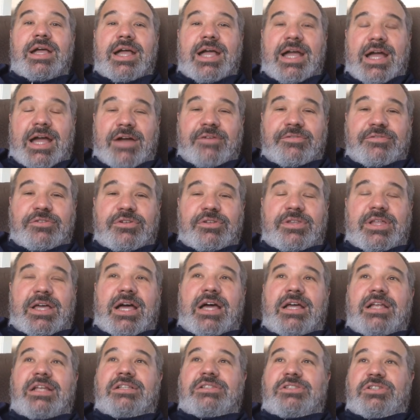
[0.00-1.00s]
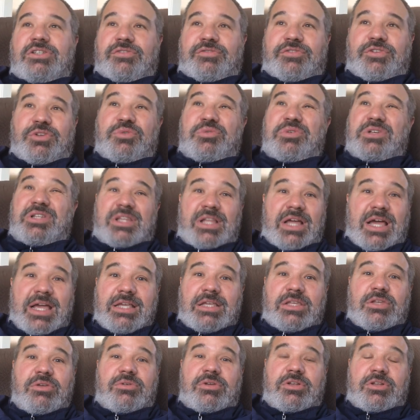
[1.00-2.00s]
After that, if you would
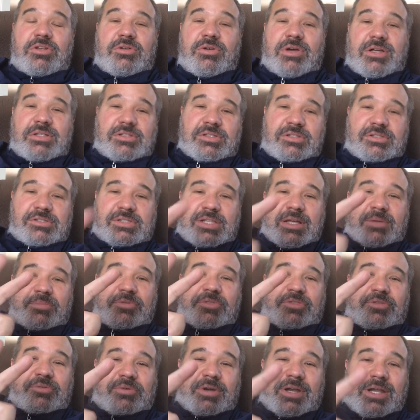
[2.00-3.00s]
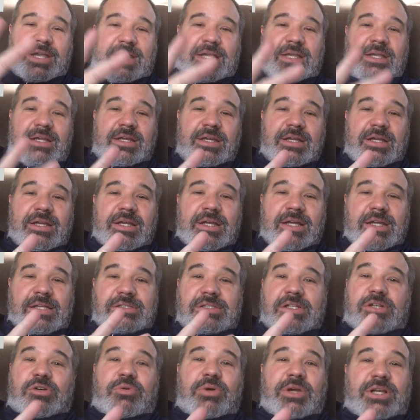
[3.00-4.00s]
like, you can do as a step 3 is
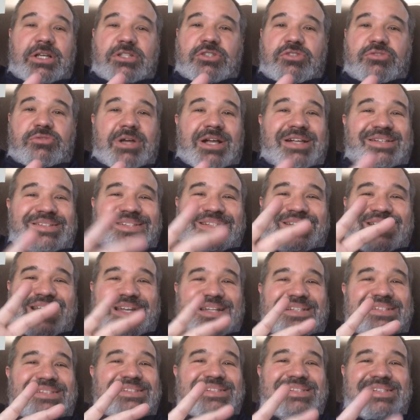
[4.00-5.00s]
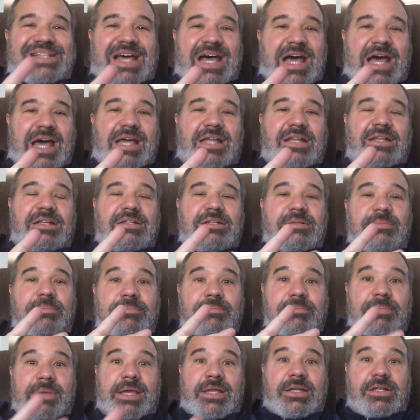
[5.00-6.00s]
a quick stretch that is not
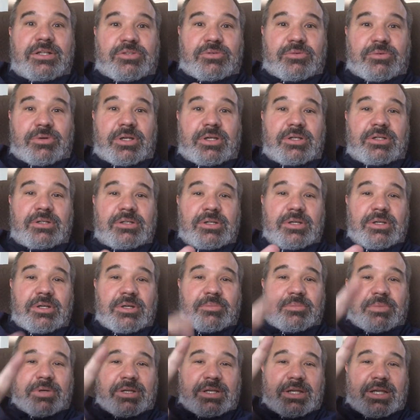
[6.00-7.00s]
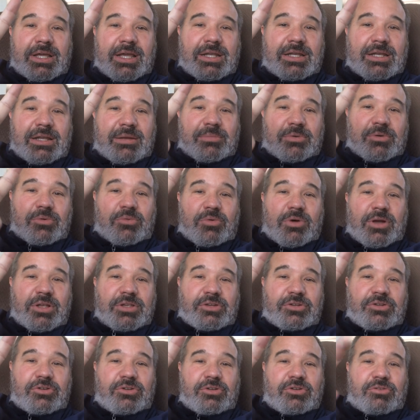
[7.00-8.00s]
mandatory. But again, number 1,
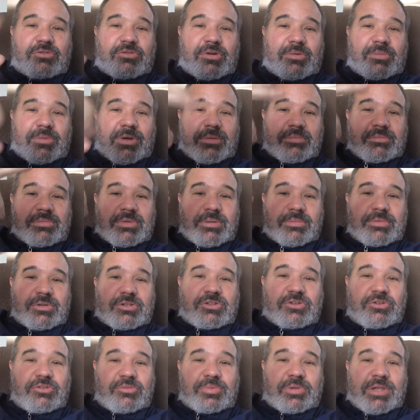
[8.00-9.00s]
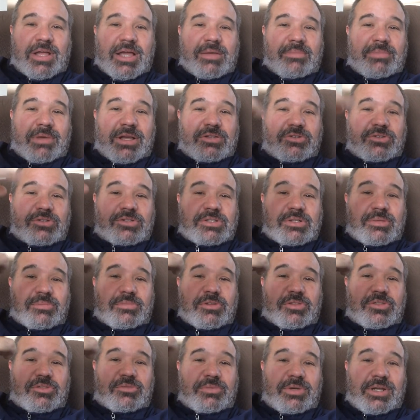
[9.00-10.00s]
you're doing your warm-up. Number 2, plyometrics.
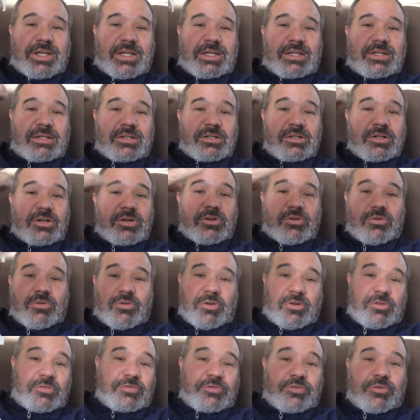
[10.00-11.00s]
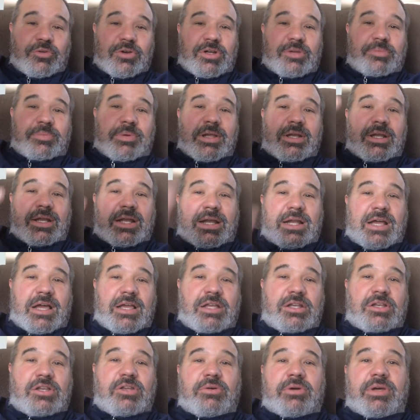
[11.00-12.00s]
Number 3 or 4, depending on how
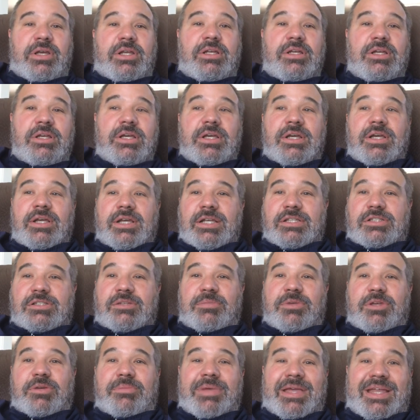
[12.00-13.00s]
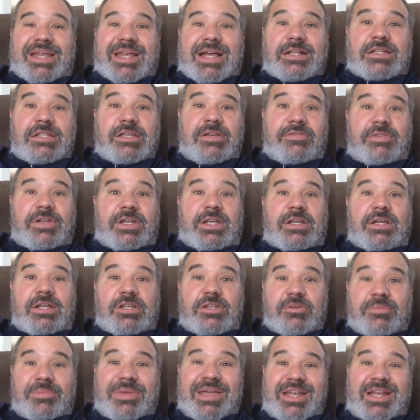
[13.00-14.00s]
you do it, it's going to be your main activity. And
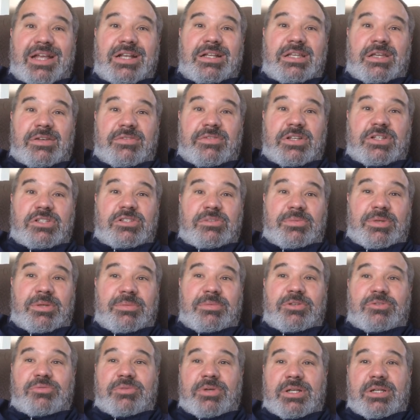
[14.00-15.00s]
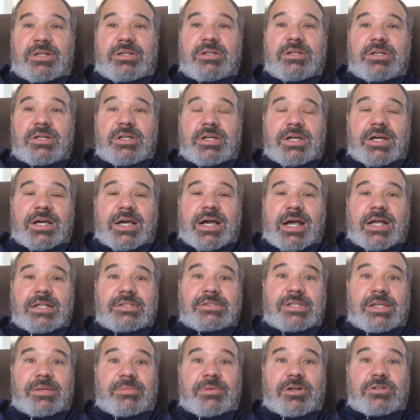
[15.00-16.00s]
your main activity should be between, I'd
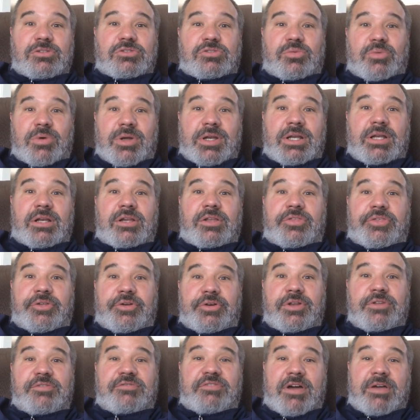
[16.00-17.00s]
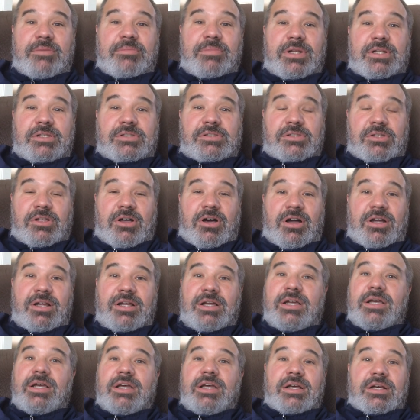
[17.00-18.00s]
say, about 20 to 35 minutes long.
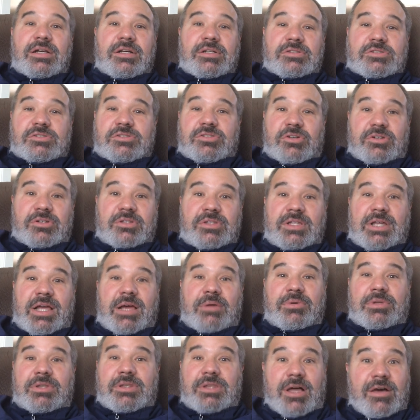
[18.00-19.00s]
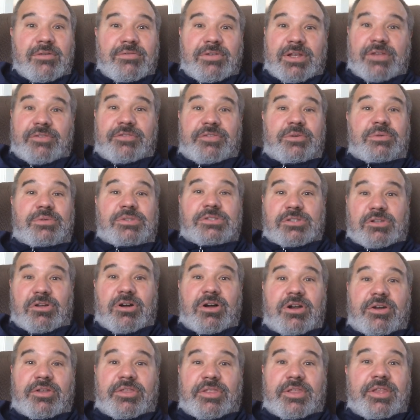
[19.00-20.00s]
Certainly, I would love it if it was
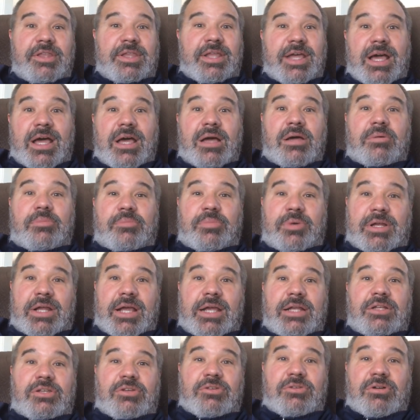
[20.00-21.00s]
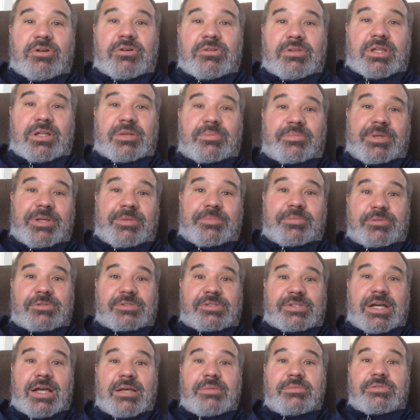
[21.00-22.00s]
longer than that, but I do know that people's
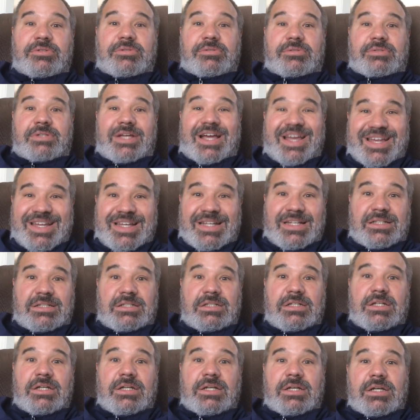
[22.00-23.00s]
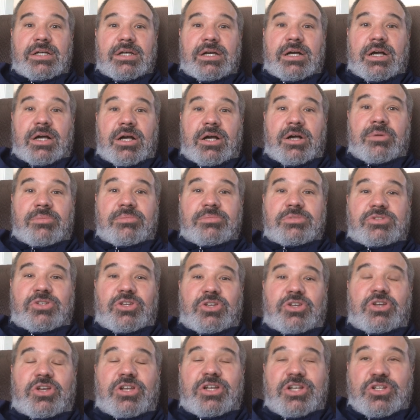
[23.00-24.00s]
times are tight. So
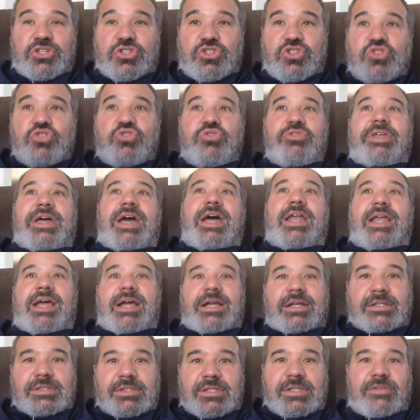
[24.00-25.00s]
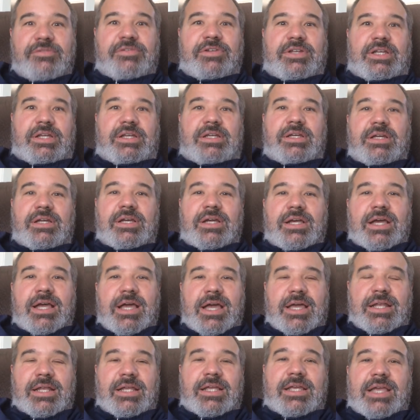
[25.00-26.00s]
you're going to do that activity.
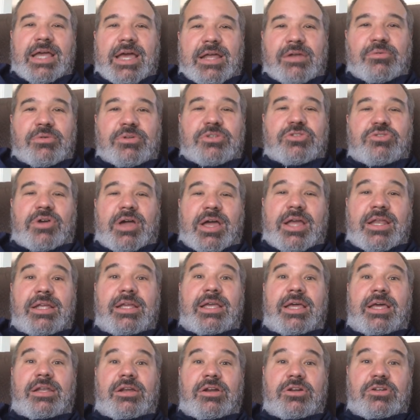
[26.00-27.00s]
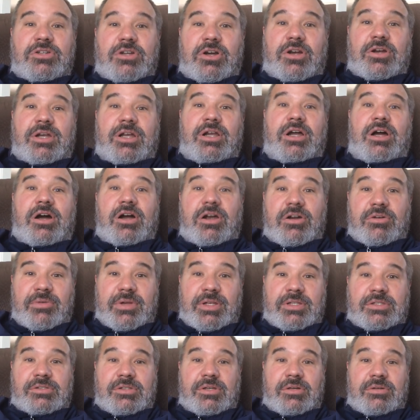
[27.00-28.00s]
And again, we're trying to get in our target heart
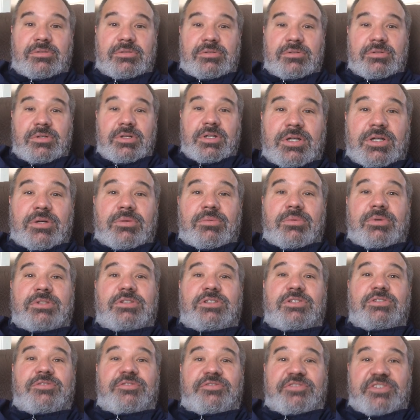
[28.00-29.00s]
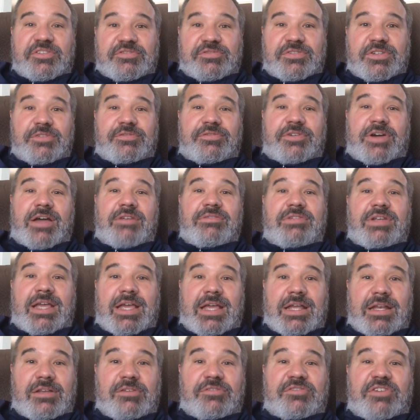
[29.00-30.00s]
rate zone, which is 55 to
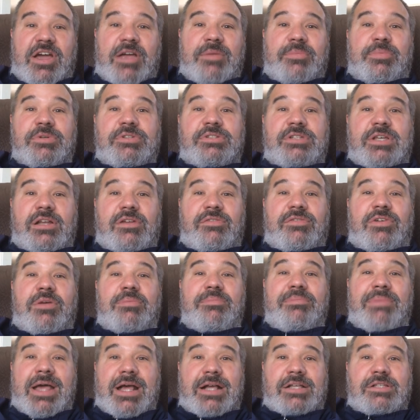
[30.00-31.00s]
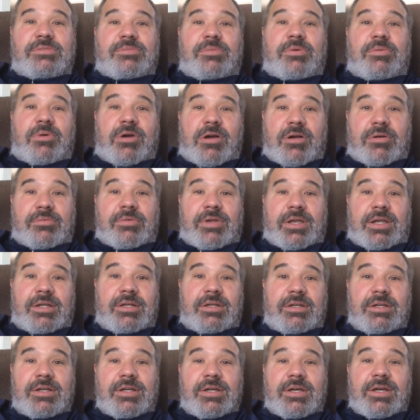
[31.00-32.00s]
85% of our maximum heart rate.
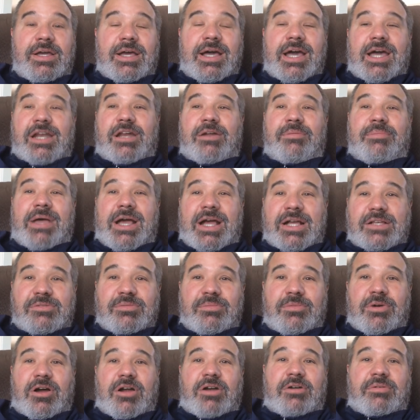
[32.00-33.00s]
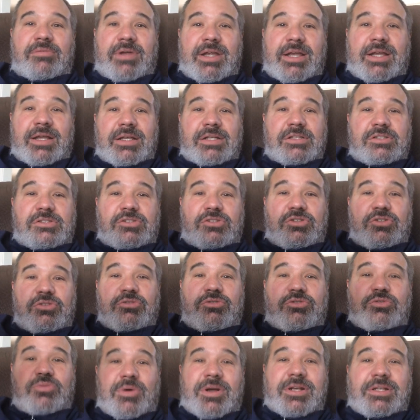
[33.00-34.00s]
And our maximum heart rate is
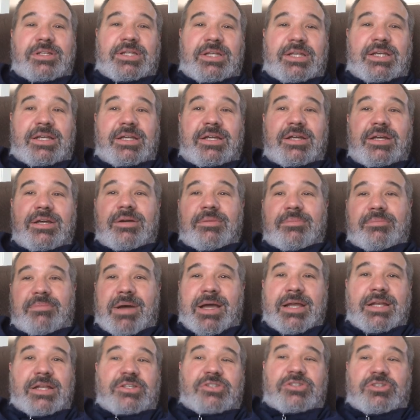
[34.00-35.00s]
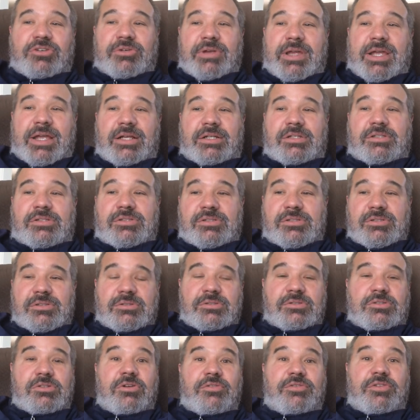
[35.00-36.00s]
220 minus your age.
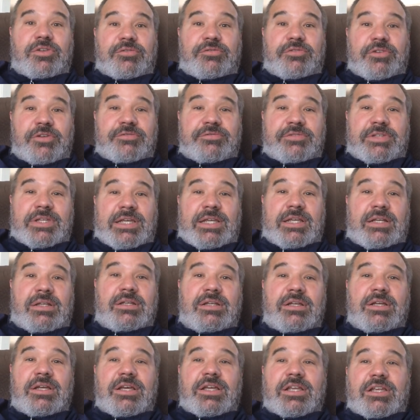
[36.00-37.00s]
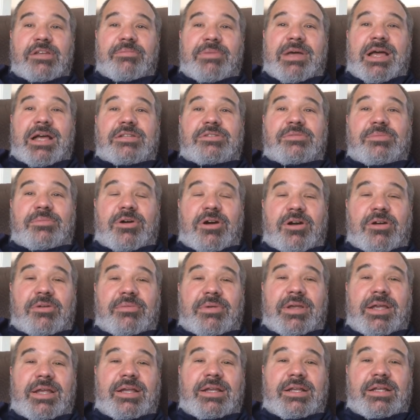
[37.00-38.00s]
So if you're 15, your maximum heart
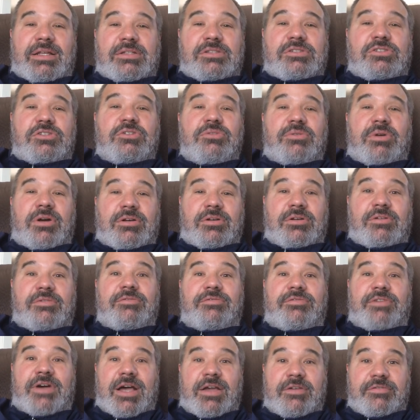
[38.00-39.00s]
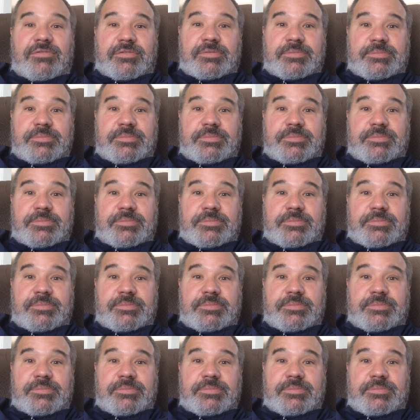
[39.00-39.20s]
rate is 205.